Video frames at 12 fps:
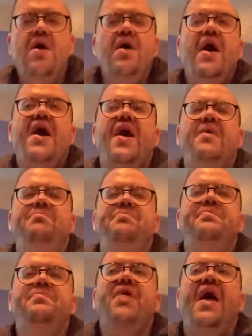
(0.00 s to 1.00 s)

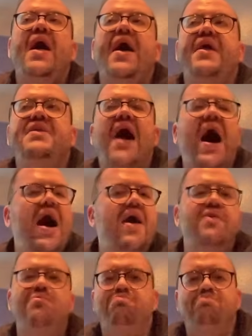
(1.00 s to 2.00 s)
And I
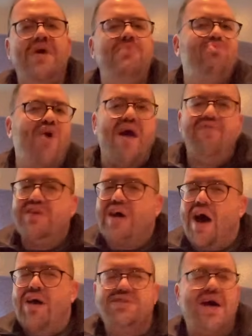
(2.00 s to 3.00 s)
am in private,
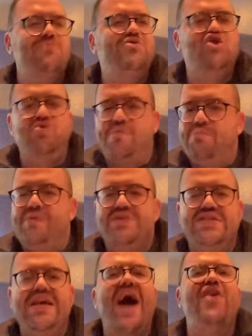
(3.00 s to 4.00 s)
guys. I'm super
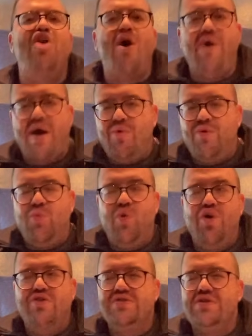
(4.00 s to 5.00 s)
busy. I know how it
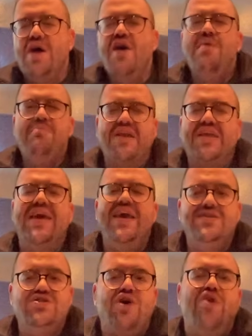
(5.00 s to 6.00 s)
works. But
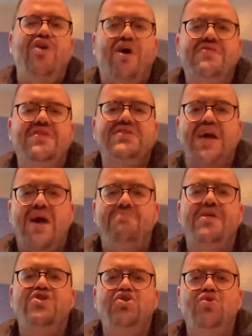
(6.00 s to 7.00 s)
kids are not the type
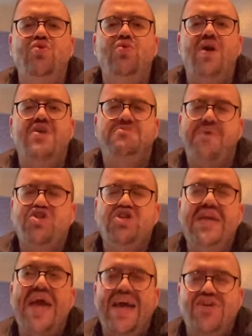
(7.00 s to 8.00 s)
that you,
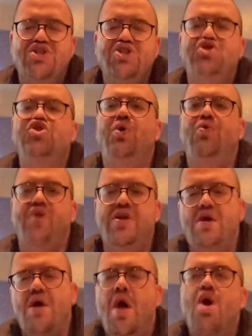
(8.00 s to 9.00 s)
especially anxious children,
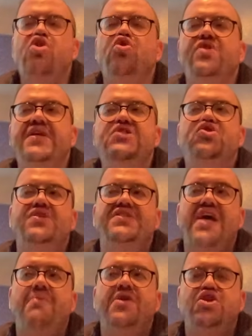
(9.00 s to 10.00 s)
you need to
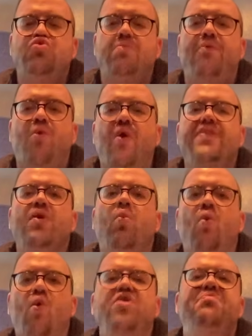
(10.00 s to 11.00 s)
establish rapport in the
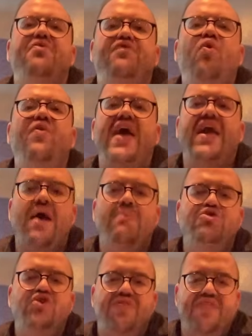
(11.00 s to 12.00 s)
ward before they come
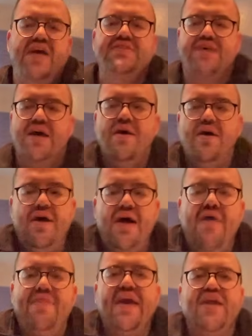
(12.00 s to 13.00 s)
to theatre
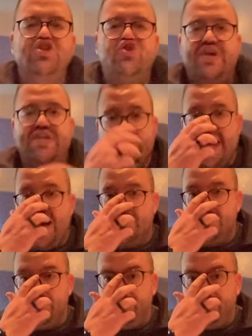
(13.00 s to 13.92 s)
and they get stressed out.